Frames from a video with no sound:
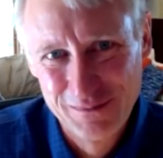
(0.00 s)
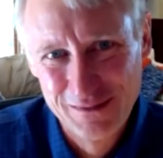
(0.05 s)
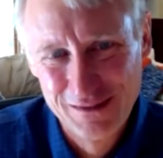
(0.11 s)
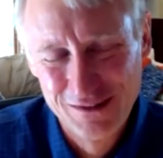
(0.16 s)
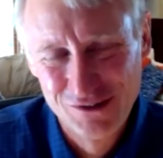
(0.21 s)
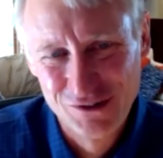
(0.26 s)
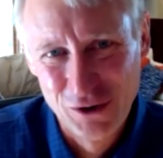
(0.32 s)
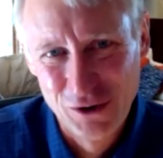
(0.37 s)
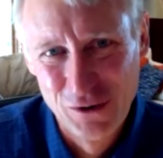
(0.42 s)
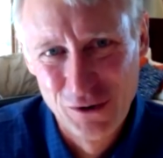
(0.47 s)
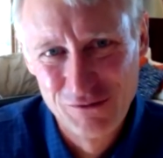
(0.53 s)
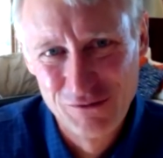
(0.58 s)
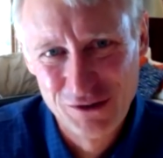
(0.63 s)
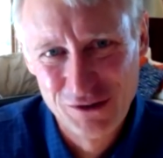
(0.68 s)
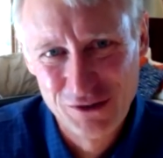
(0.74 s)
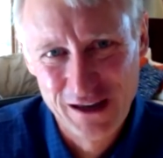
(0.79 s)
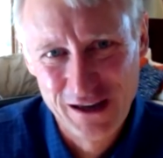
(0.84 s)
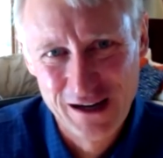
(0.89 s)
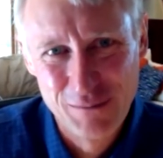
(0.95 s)
So if you
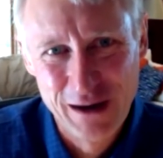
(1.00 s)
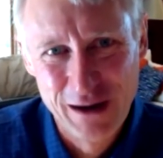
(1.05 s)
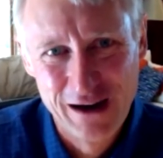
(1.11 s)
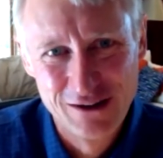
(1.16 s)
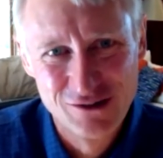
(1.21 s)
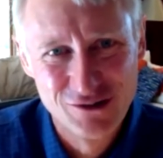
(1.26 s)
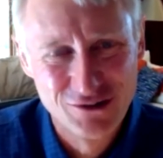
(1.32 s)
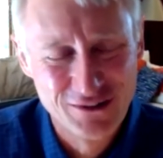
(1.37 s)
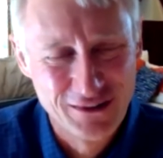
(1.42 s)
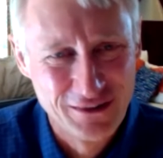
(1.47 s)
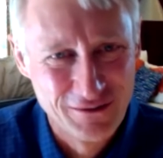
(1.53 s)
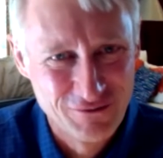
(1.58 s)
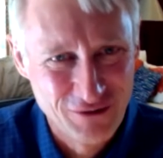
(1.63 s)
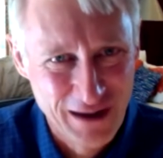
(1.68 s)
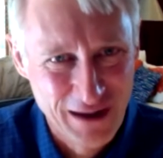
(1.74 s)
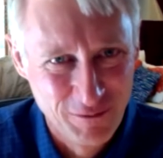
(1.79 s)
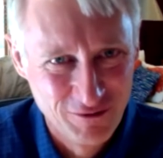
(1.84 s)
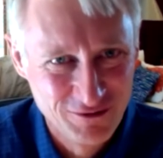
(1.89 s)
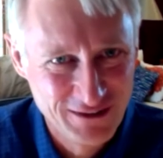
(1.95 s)
think about just in the
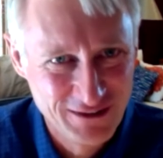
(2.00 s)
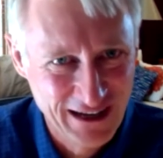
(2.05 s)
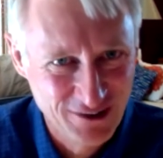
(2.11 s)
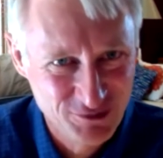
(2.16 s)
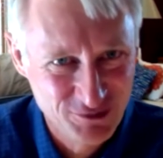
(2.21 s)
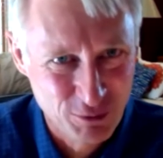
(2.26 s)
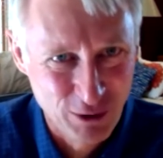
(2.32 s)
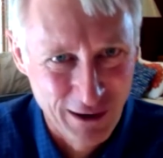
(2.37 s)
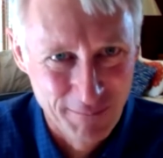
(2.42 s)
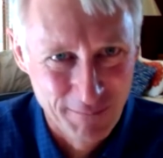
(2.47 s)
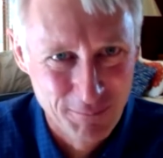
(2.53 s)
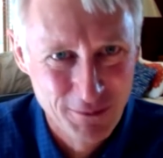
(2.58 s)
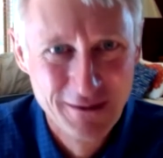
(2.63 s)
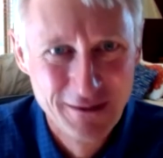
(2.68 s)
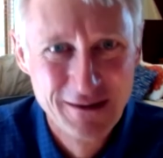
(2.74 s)
frame of test prep,